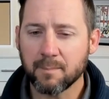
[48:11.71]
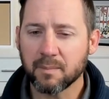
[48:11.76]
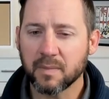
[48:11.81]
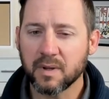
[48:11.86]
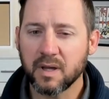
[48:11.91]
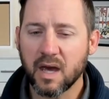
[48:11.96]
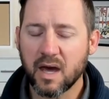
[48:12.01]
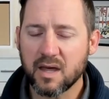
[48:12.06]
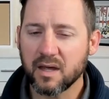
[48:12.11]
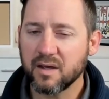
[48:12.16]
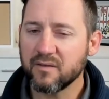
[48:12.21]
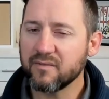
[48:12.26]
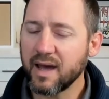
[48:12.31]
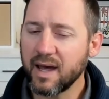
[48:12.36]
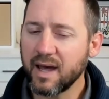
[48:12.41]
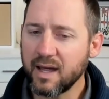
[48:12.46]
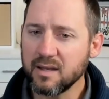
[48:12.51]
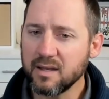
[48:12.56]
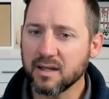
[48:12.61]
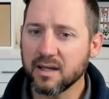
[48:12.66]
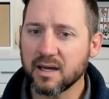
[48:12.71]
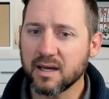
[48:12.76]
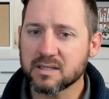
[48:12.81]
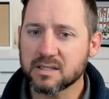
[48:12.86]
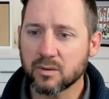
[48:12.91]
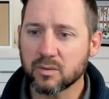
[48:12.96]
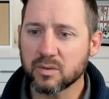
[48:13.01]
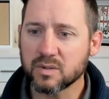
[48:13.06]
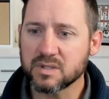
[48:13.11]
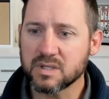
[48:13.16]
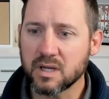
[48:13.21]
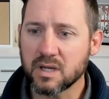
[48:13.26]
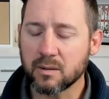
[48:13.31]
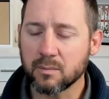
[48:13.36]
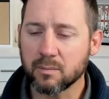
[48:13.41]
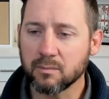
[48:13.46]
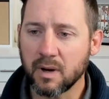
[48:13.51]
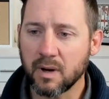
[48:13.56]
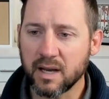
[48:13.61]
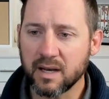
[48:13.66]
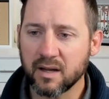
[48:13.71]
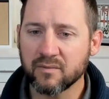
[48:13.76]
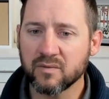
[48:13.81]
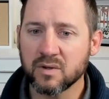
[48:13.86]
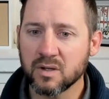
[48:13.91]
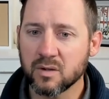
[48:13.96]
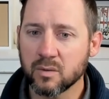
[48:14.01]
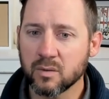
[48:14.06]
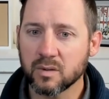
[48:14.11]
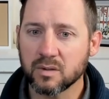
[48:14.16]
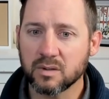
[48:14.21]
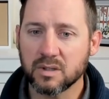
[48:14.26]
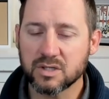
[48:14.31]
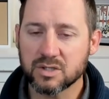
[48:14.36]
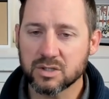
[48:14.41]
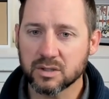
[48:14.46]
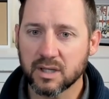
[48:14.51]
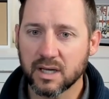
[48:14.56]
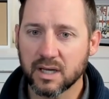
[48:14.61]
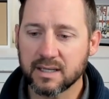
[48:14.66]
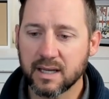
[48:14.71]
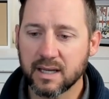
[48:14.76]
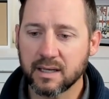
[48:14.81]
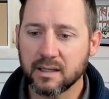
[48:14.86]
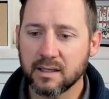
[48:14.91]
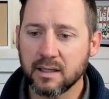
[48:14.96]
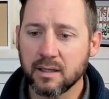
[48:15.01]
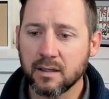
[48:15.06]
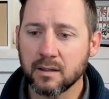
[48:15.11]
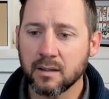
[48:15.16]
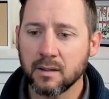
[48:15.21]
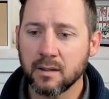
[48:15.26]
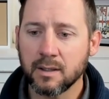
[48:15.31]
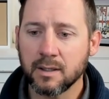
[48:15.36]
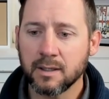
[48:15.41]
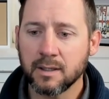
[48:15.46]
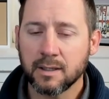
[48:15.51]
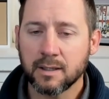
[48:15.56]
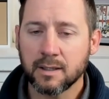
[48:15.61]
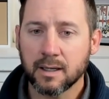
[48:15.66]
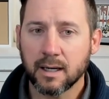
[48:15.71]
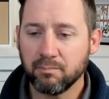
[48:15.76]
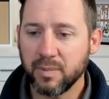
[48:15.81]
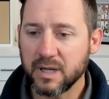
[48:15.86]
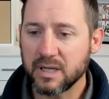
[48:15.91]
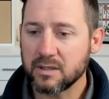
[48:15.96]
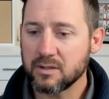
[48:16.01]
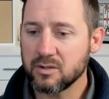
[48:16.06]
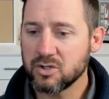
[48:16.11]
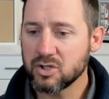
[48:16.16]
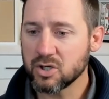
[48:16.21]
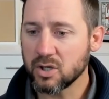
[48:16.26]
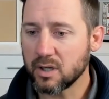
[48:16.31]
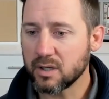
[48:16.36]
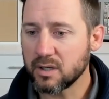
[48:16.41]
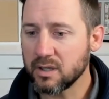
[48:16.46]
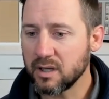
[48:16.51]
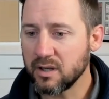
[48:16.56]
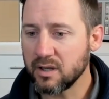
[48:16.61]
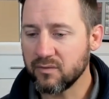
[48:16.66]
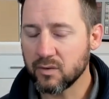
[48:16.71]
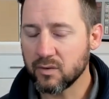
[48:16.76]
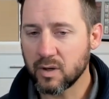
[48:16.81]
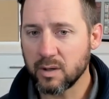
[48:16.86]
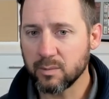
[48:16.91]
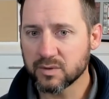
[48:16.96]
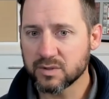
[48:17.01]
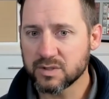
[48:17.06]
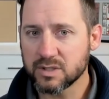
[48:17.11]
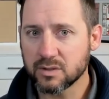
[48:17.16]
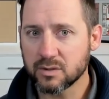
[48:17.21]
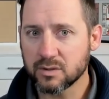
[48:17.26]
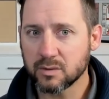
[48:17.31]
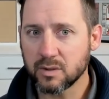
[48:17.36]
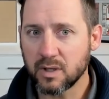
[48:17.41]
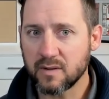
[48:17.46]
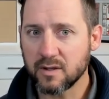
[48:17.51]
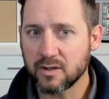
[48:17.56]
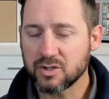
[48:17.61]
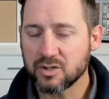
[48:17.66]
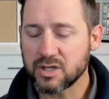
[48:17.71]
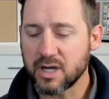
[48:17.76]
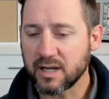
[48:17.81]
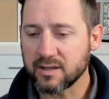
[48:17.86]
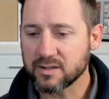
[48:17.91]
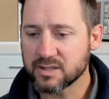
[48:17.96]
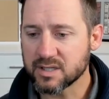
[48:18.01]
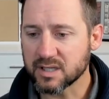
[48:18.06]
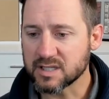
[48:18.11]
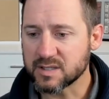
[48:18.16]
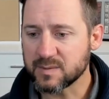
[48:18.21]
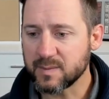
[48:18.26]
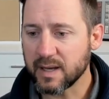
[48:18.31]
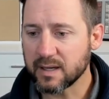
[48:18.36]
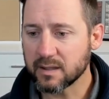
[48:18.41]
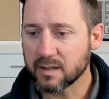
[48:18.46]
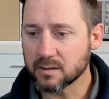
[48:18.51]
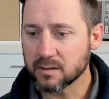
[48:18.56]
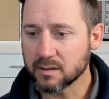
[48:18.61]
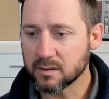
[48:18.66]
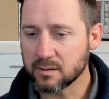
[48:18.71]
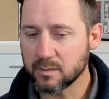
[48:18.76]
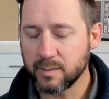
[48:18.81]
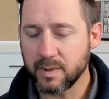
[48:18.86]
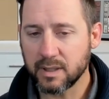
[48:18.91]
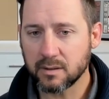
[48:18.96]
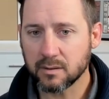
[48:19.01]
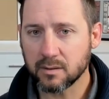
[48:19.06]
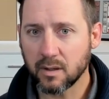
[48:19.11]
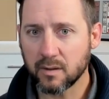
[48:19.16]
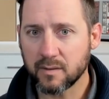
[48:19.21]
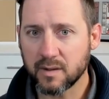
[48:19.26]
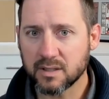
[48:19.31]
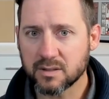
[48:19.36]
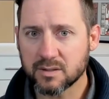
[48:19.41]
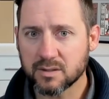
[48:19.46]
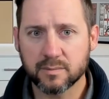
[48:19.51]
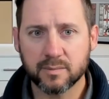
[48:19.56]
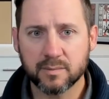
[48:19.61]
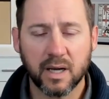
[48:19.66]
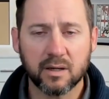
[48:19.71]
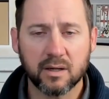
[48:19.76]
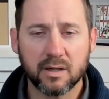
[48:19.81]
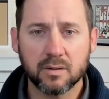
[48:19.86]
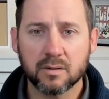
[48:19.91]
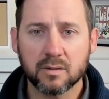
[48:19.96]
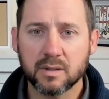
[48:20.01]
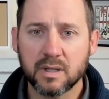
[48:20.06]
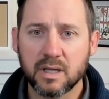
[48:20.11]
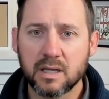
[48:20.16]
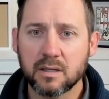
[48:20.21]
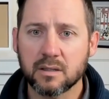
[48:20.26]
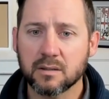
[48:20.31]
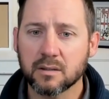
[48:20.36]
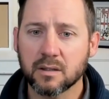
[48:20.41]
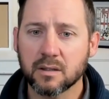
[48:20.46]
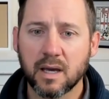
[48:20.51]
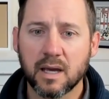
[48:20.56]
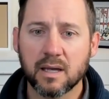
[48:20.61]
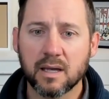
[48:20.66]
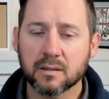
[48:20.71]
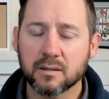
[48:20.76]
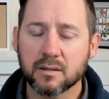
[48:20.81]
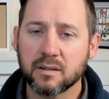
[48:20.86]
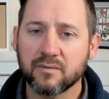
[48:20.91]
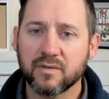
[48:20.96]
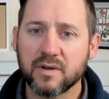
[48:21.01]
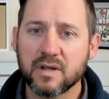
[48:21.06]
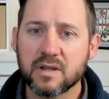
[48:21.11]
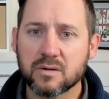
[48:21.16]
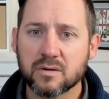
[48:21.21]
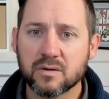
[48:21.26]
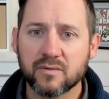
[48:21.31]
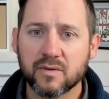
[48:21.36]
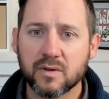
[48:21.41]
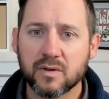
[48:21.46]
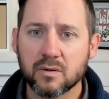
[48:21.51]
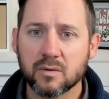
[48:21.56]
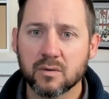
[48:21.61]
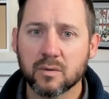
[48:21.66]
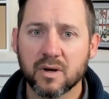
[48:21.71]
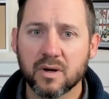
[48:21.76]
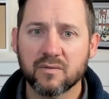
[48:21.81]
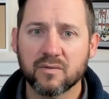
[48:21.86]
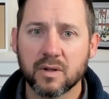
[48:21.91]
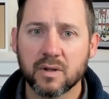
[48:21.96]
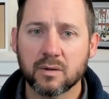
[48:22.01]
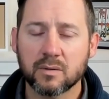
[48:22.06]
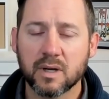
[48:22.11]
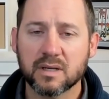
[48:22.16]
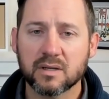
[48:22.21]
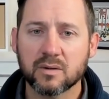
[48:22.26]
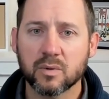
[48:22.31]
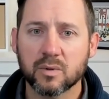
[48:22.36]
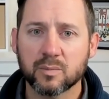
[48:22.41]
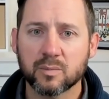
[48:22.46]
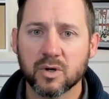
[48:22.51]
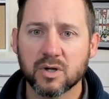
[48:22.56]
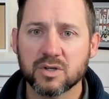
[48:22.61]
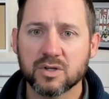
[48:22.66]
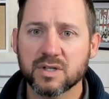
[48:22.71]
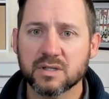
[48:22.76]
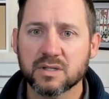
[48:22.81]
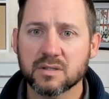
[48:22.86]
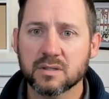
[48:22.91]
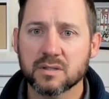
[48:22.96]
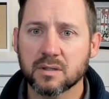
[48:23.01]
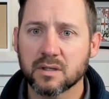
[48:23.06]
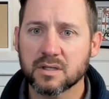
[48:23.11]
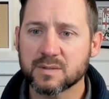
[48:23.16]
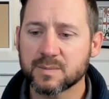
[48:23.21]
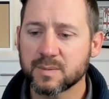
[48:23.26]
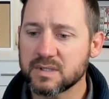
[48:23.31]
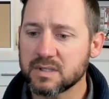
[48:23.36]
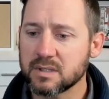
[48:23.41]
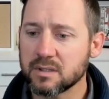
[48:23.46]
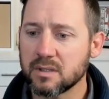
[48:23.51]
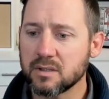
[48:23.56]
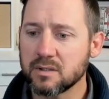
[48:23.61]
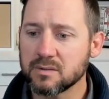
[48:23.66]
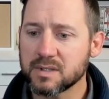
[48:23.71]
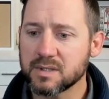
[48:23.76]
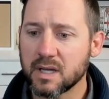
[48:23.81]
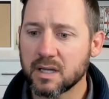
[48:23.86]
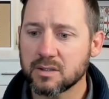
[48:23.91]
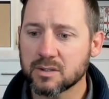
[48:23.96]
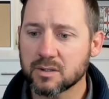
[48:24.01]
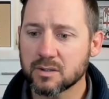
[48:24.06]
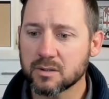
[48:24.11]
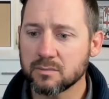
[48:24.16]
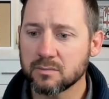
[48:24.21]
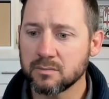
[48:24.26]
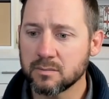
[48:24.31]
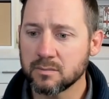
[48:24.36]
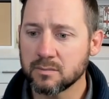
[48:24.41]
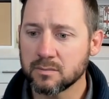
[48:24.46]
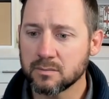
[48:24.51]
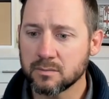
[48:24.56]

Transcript: I'm get if I had to guess, I would say it might have to do with digital identity. But John, if you're able to in the chat, just expand a little bit on that term. I don't know, Ian, Caitlin, if either of you have interacted with projects that explicitly use that term.